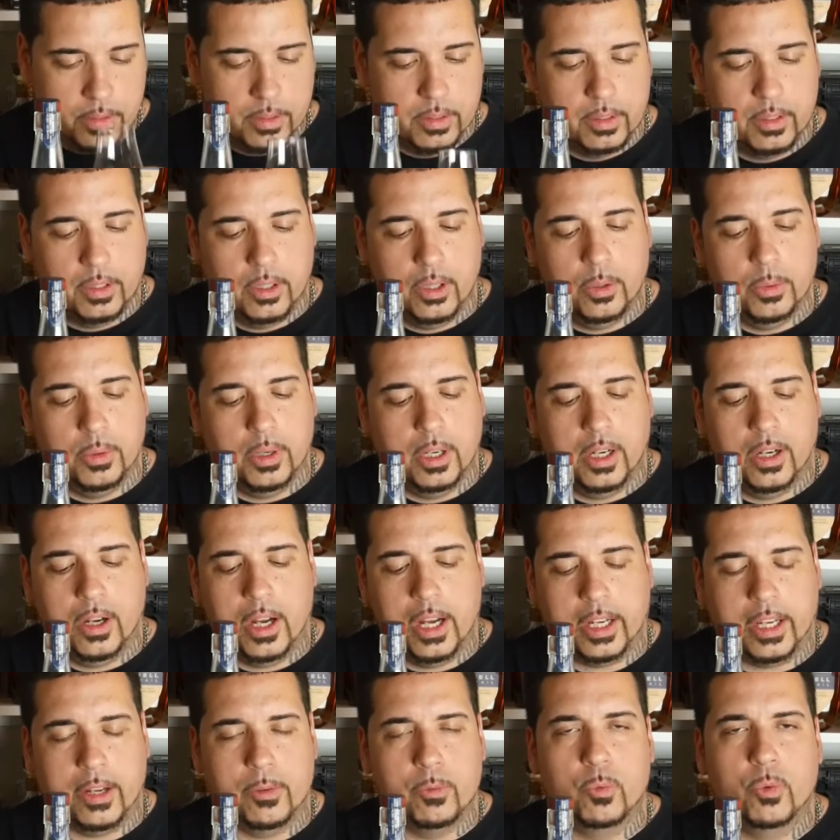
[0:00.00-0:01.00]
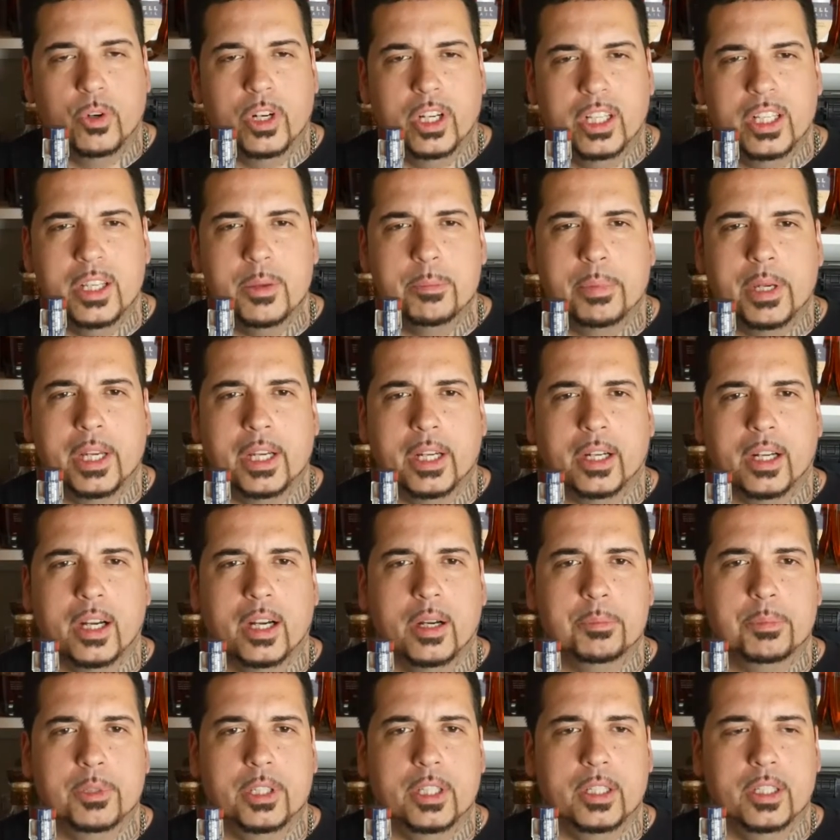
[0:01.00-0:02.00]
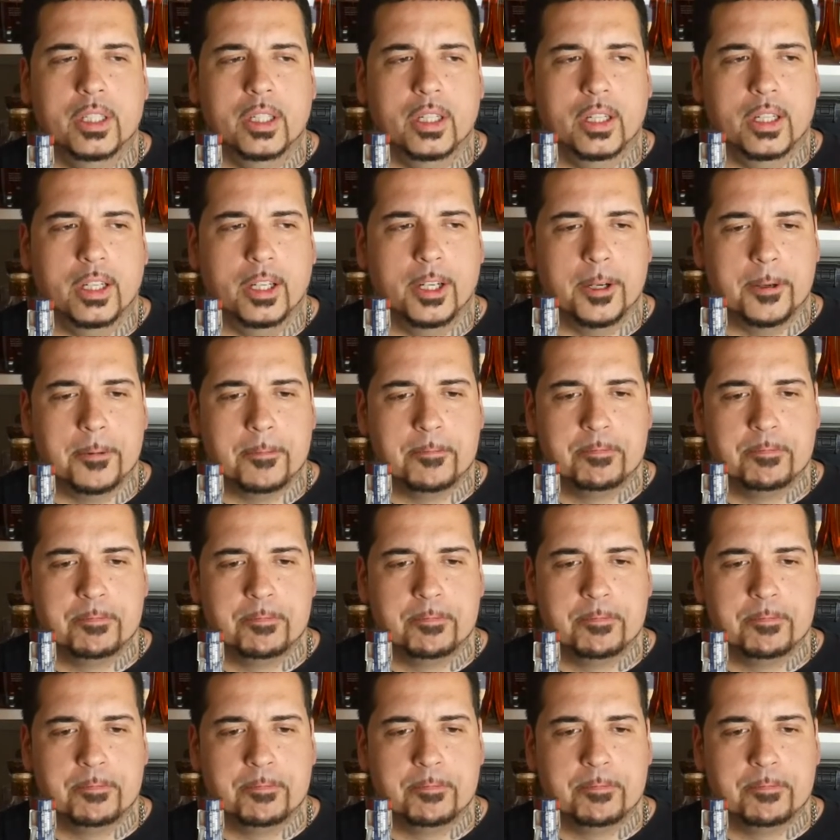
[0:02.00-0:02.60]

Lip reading: Oh wow, I can really pick up the